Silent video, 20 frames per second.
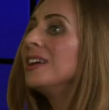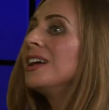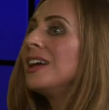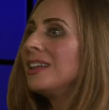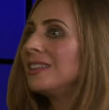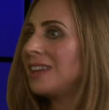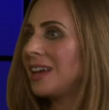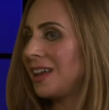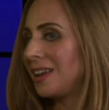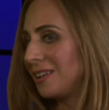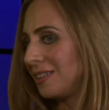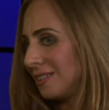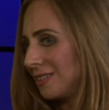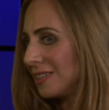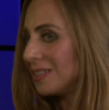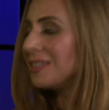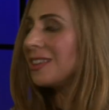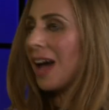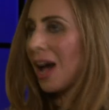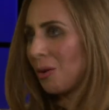then
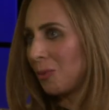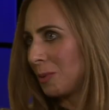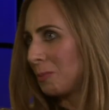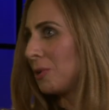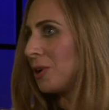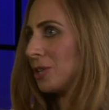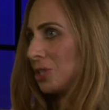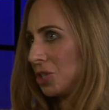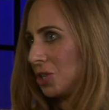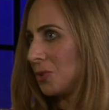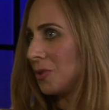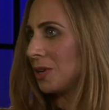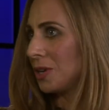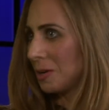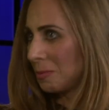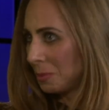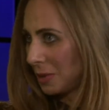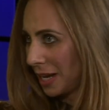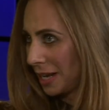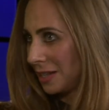that would put you in a
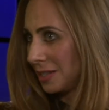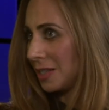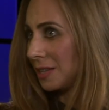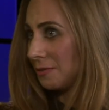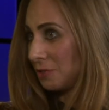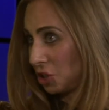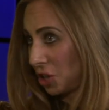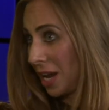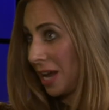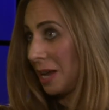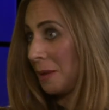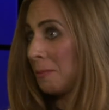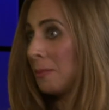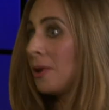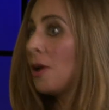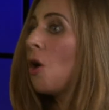place of shame.